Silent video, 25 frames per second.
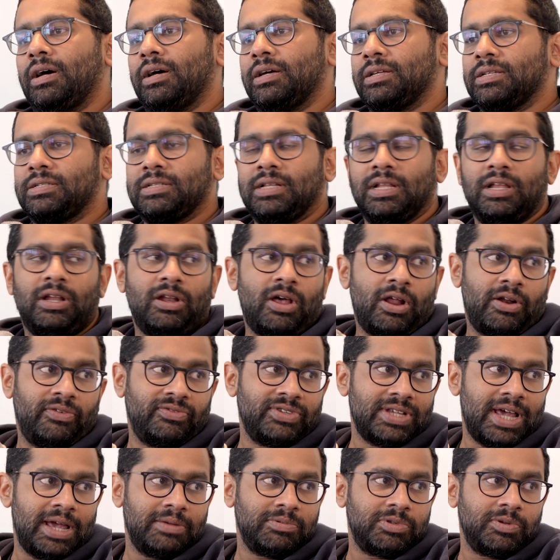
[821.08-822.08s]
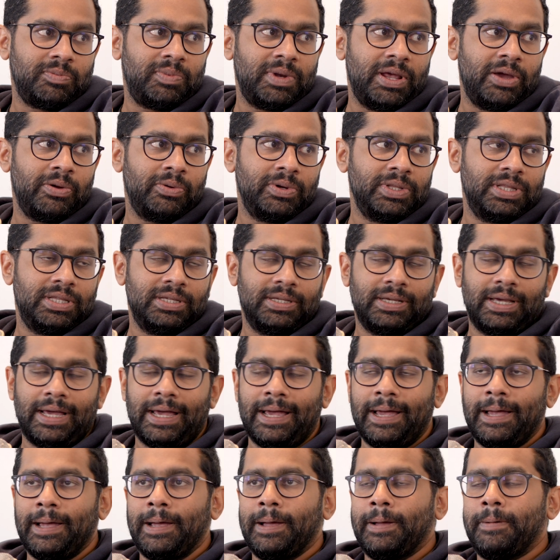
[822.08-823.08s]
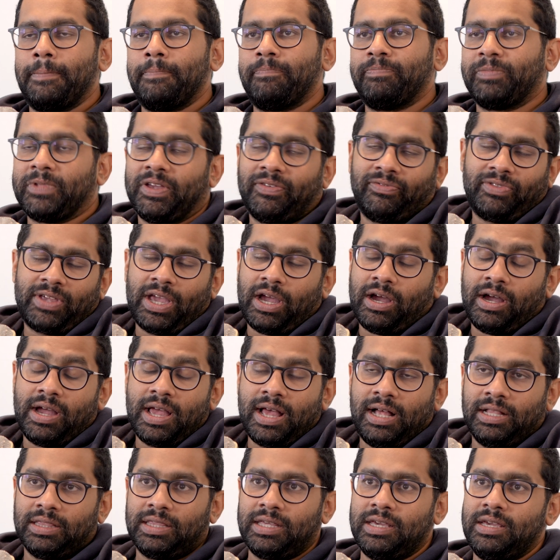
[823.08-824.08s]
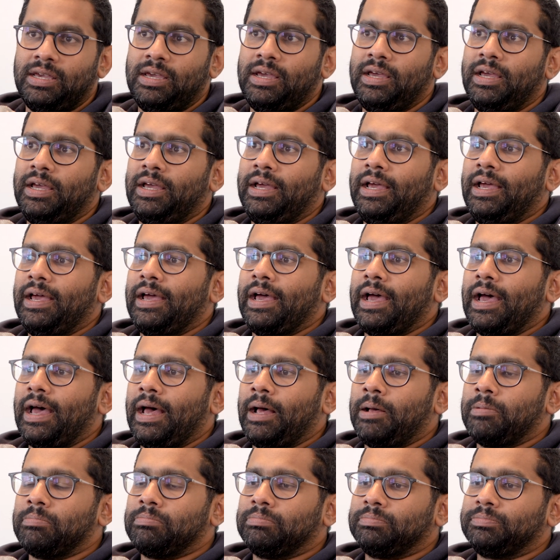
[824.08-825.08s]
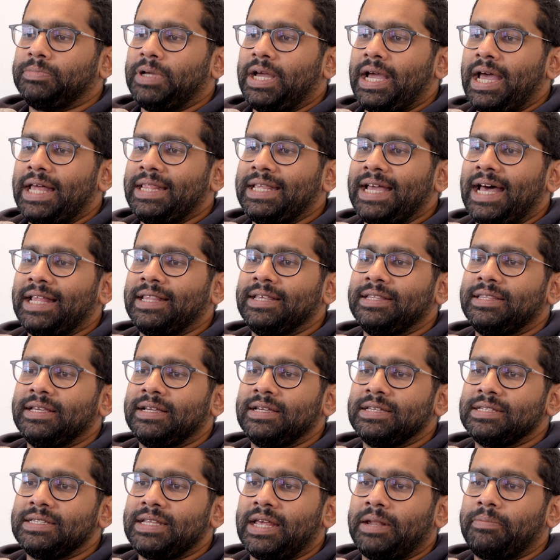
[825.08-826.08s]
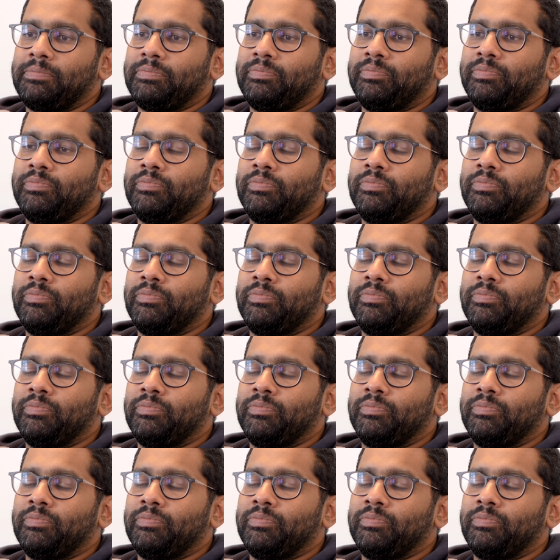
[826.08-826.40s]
still a lot of time to play with, if they are healthy. And the other thing is that